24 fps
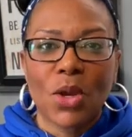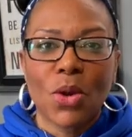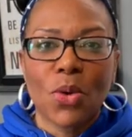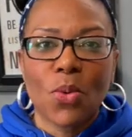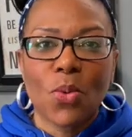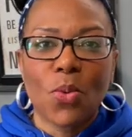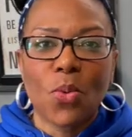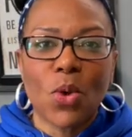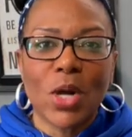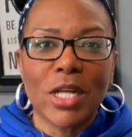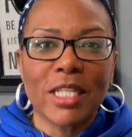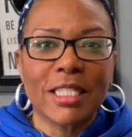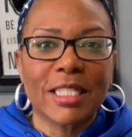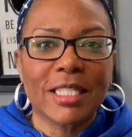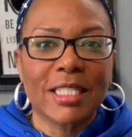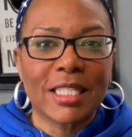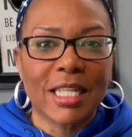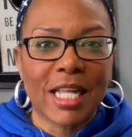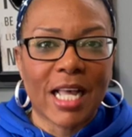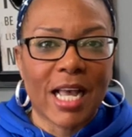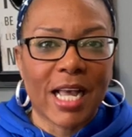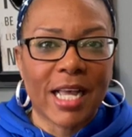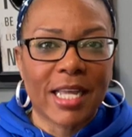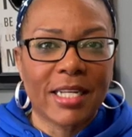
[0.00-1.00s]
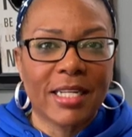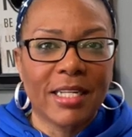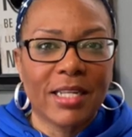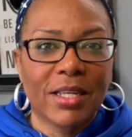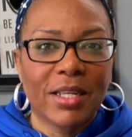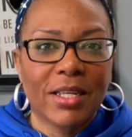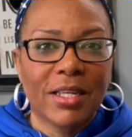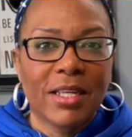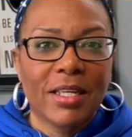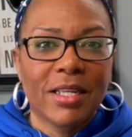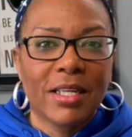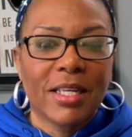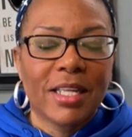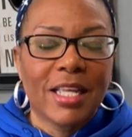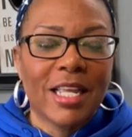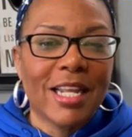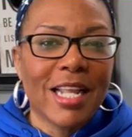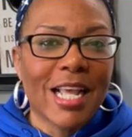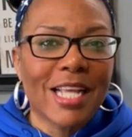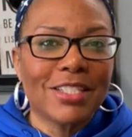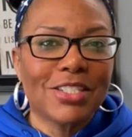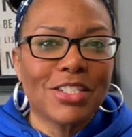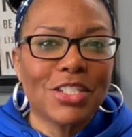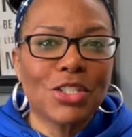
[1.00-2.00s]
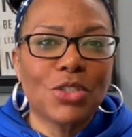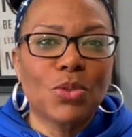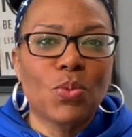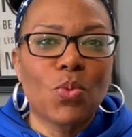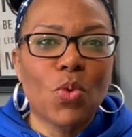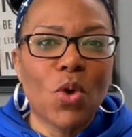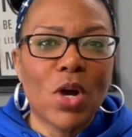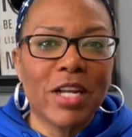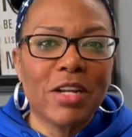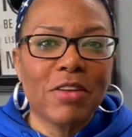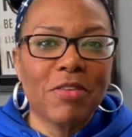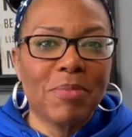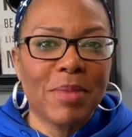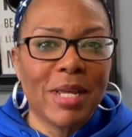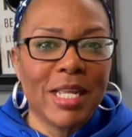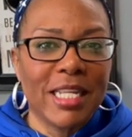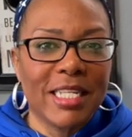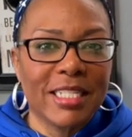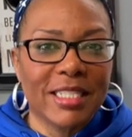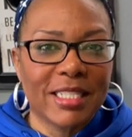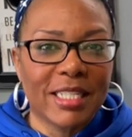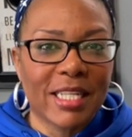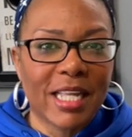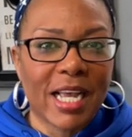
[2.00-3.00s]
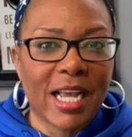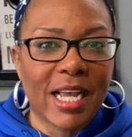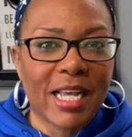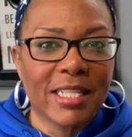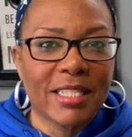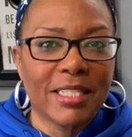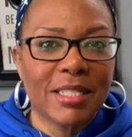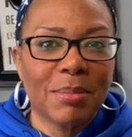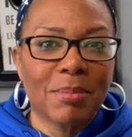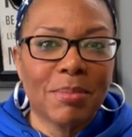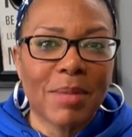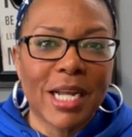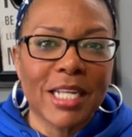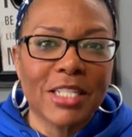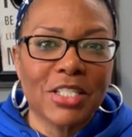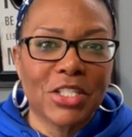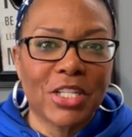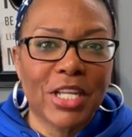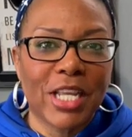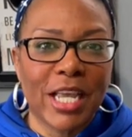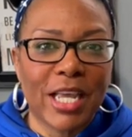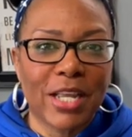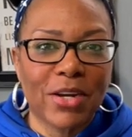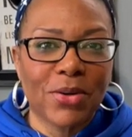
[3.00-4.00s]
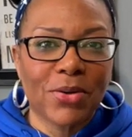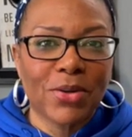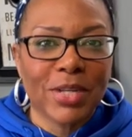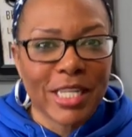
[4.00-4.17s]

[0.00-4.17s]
One slide, and that's just one of many slides my channel,